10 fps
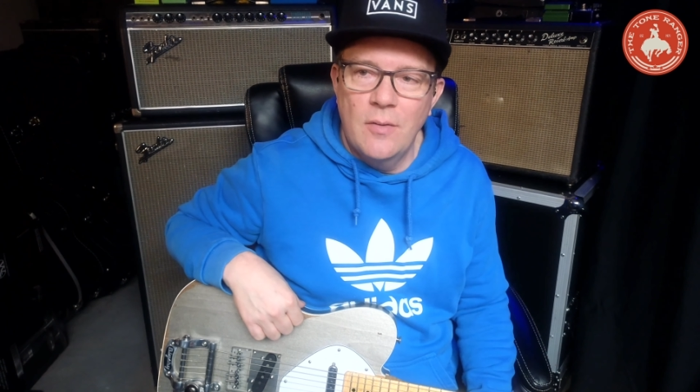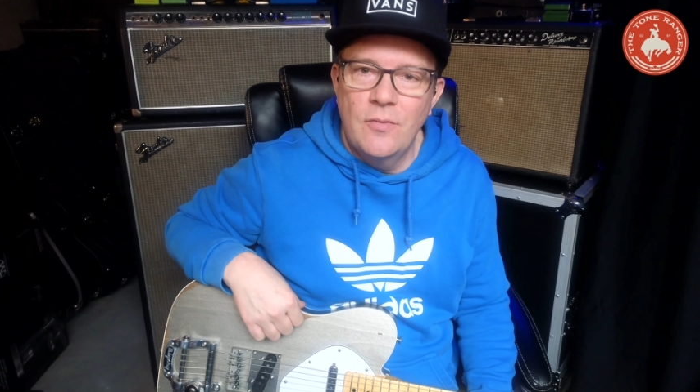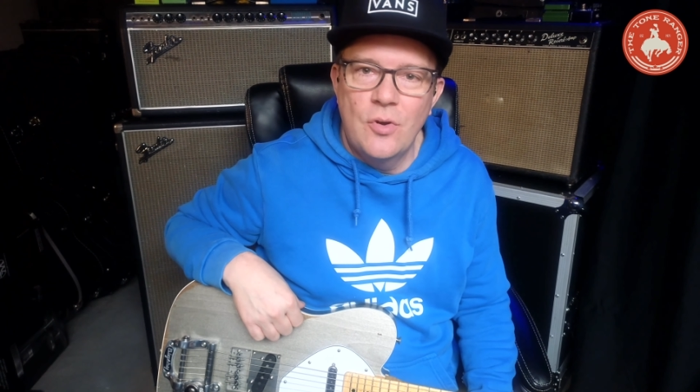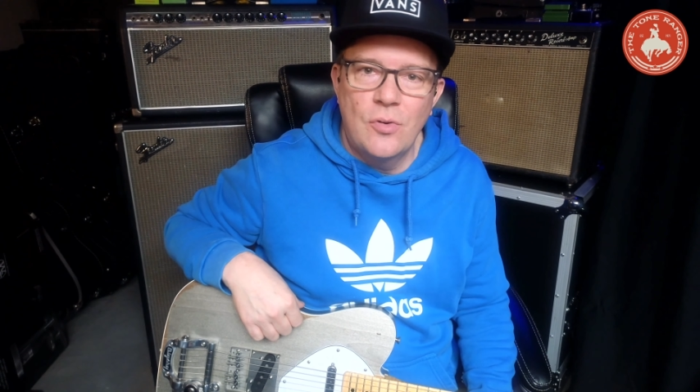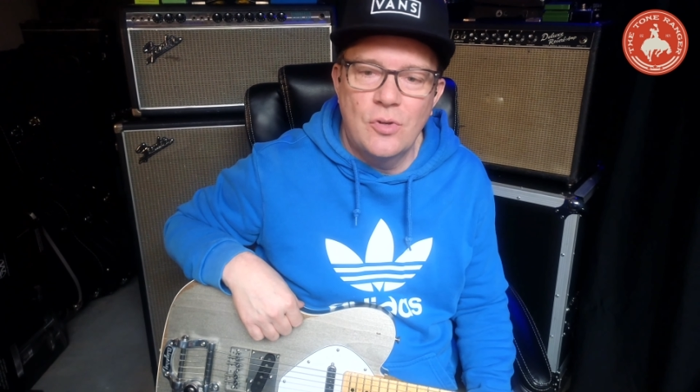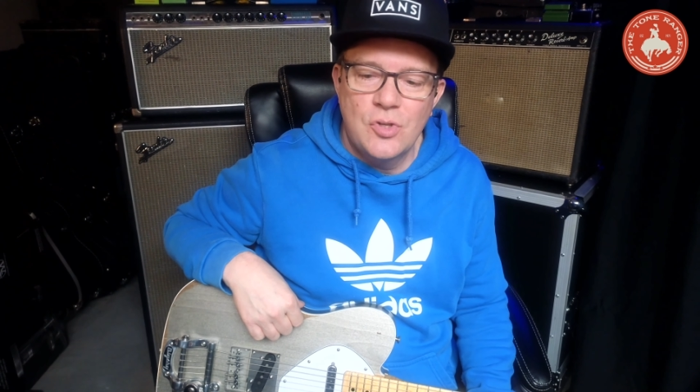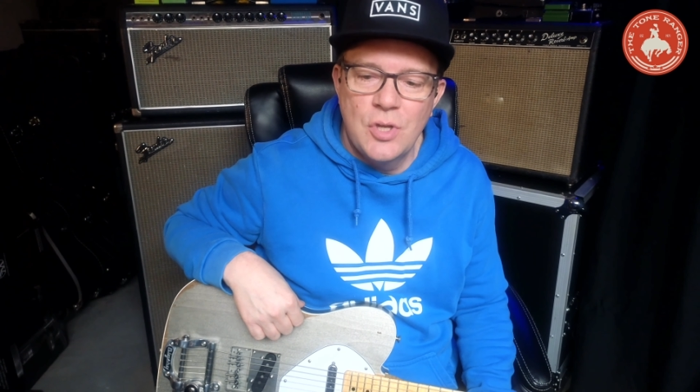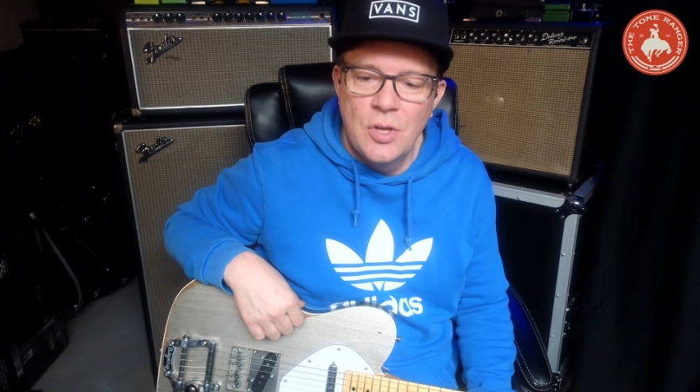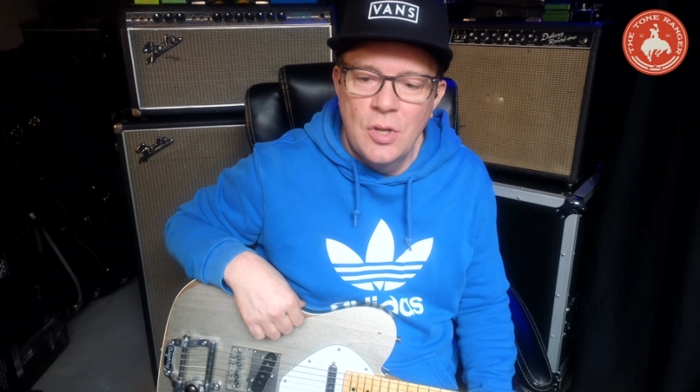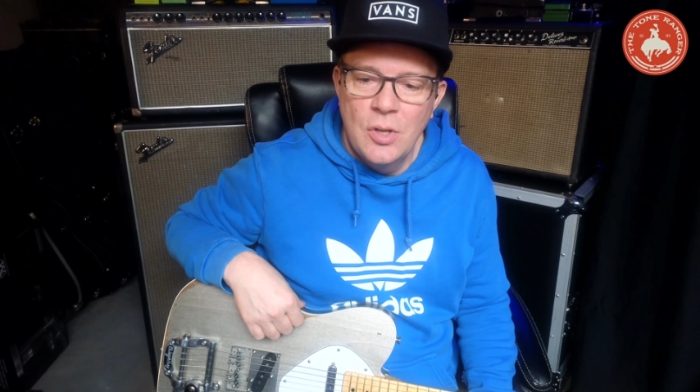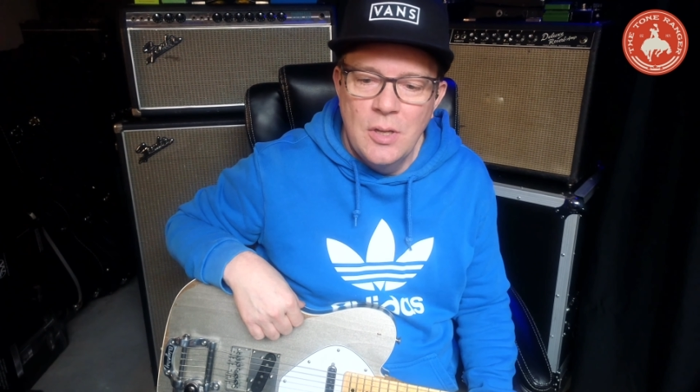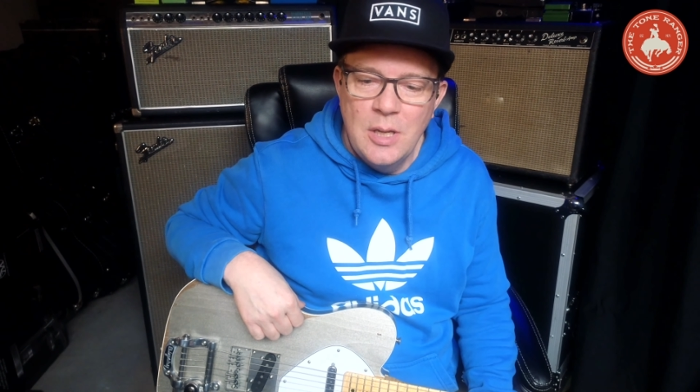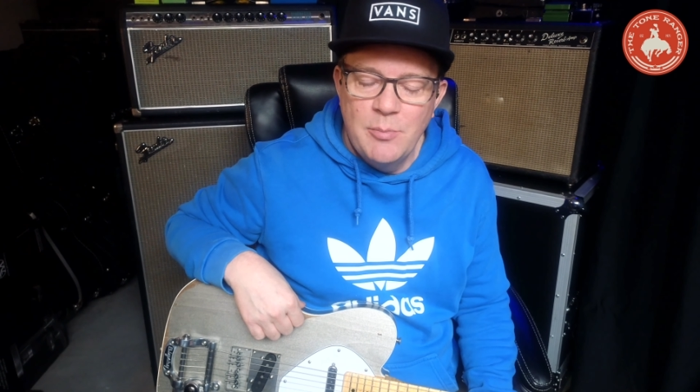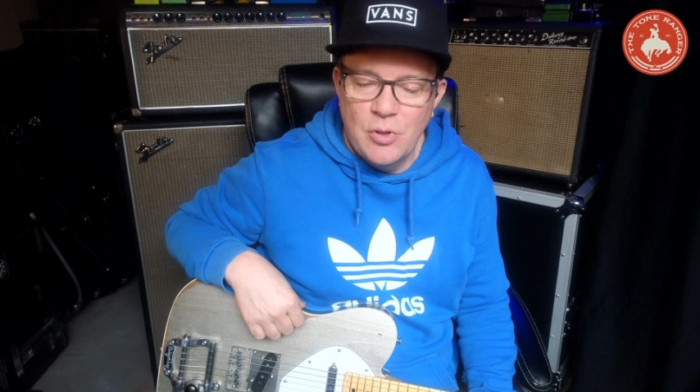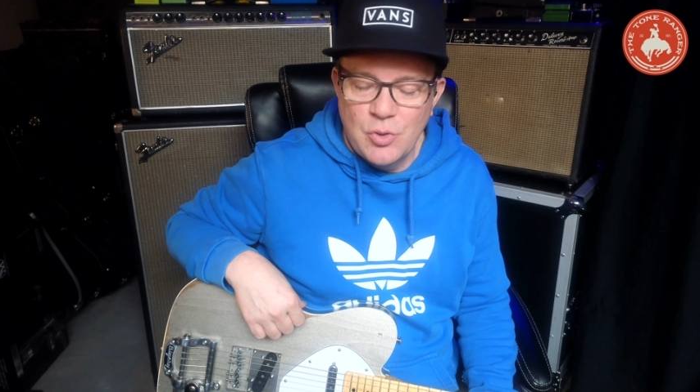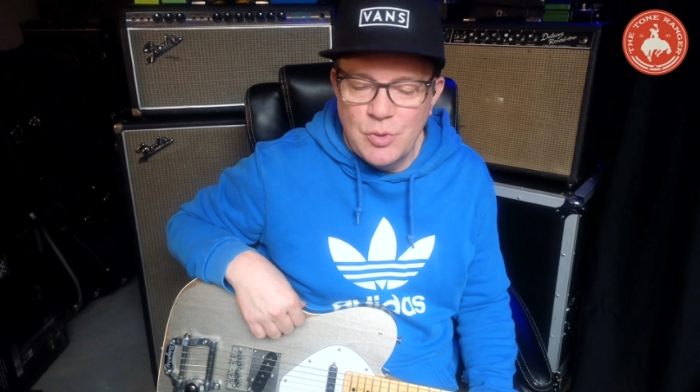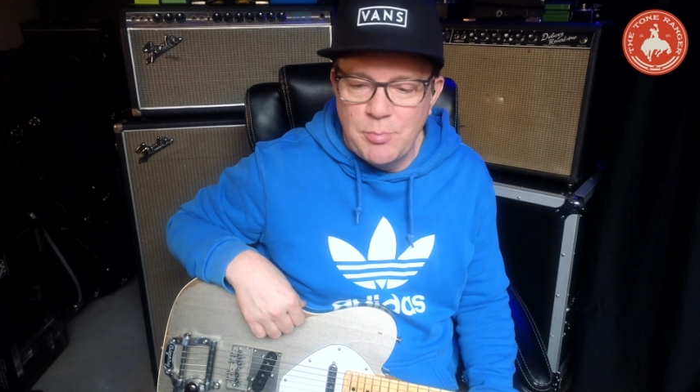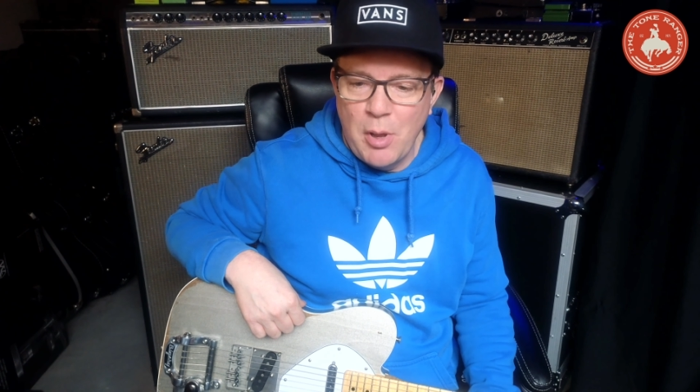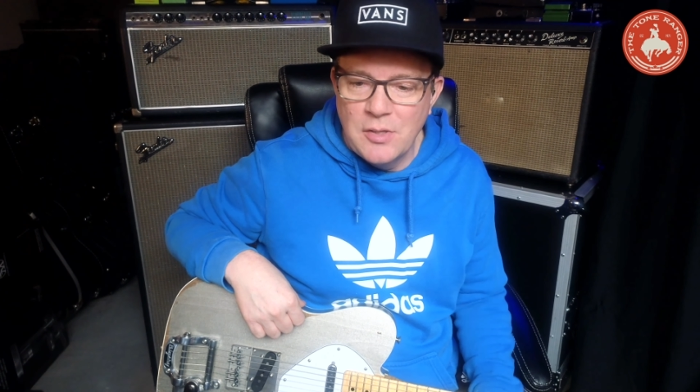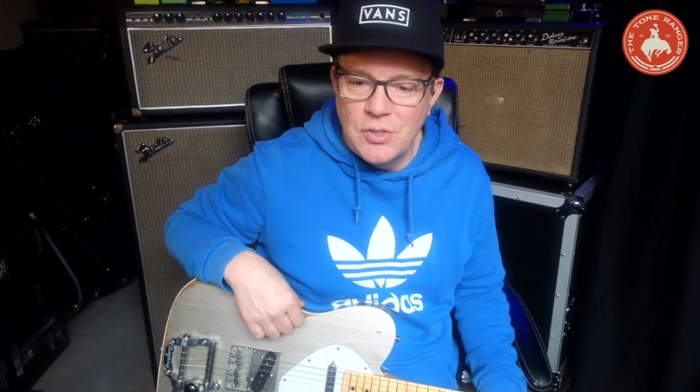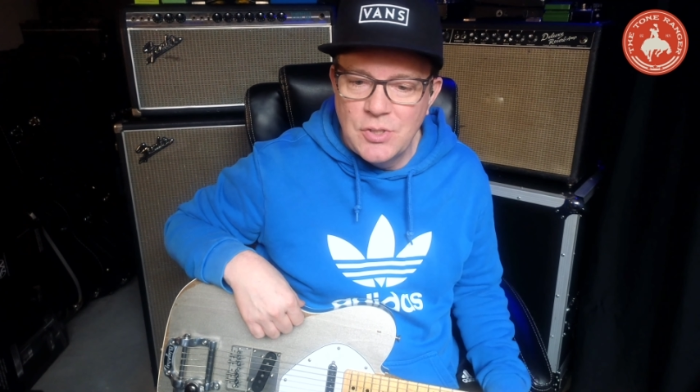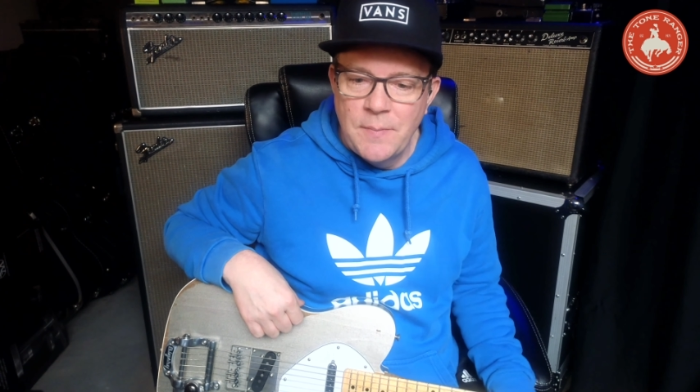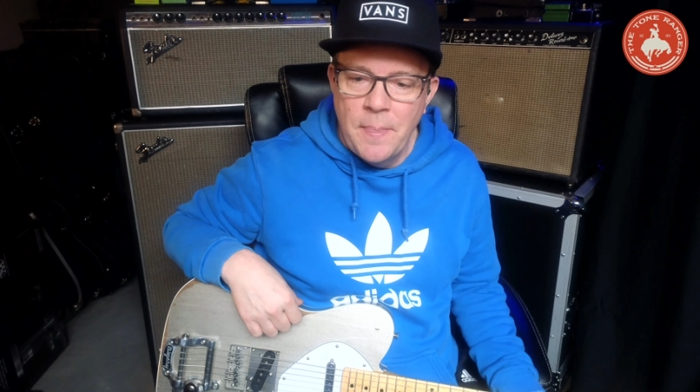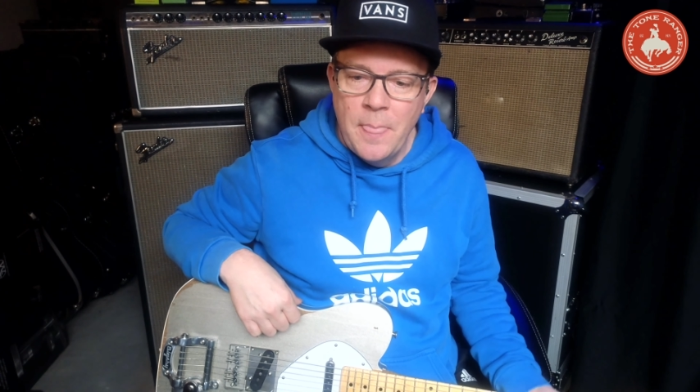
Neural's impulse responses